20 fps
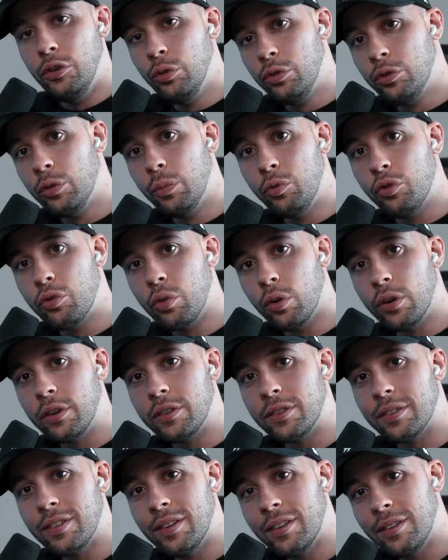YouTube
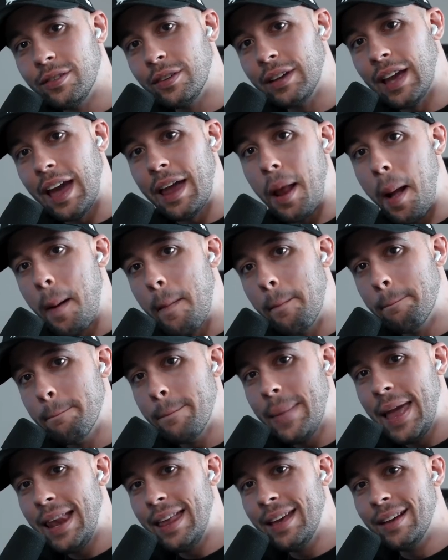Shorts to get
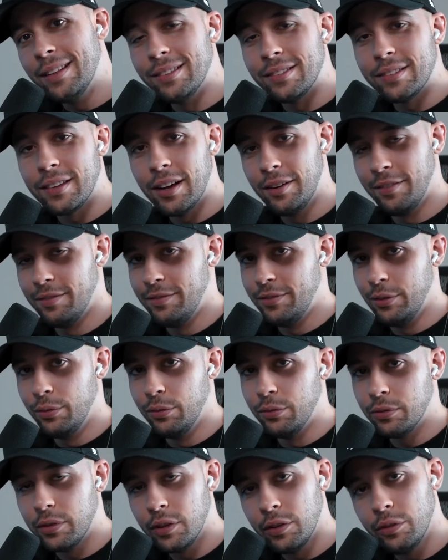millions of
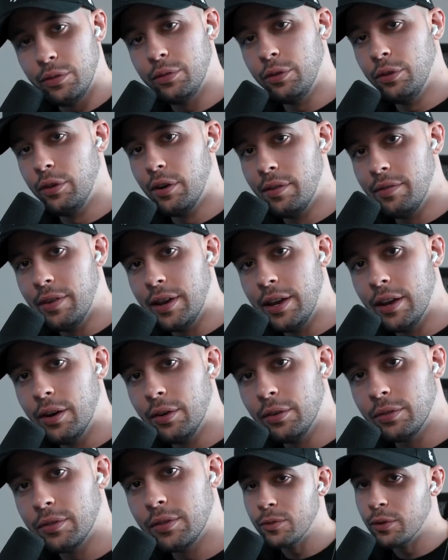views to your
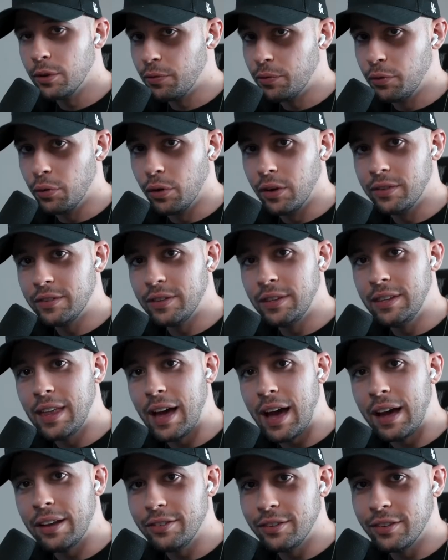videos. So if you want to see
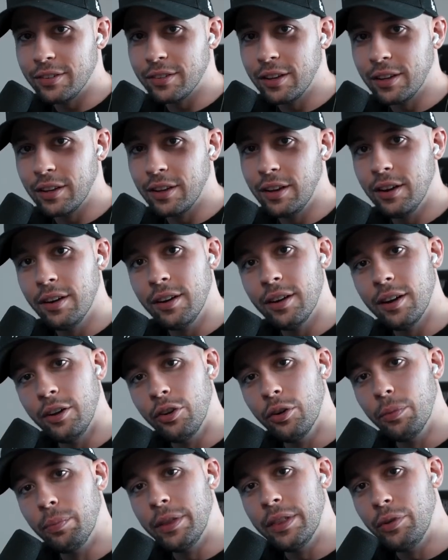that, just click here and
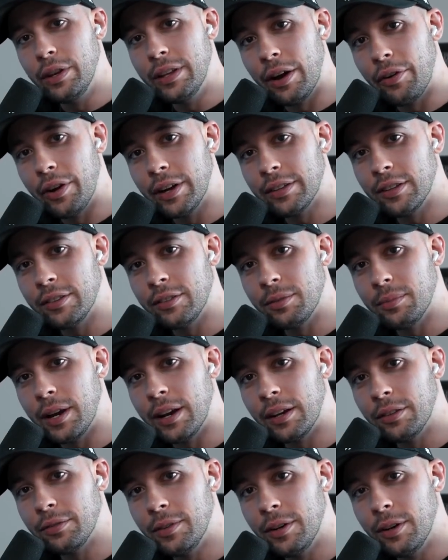you'll be redirected to my
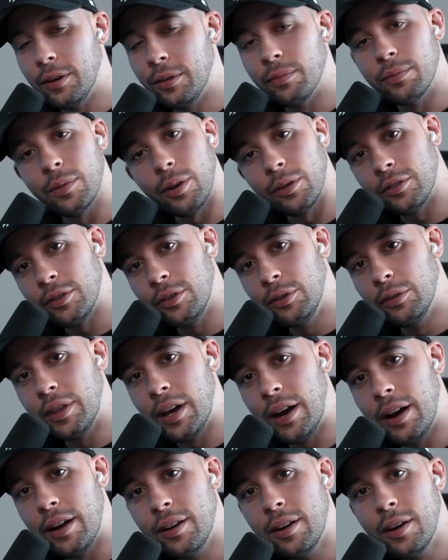next video. I'll see you
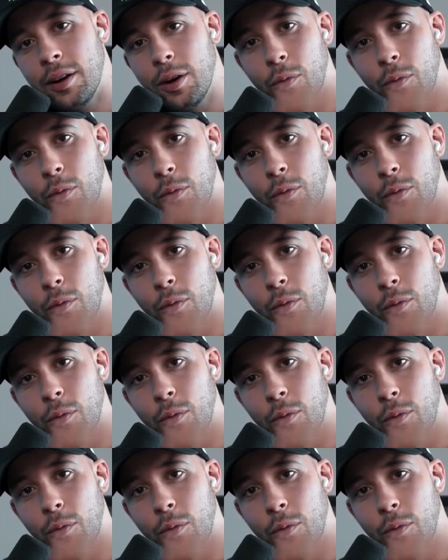there.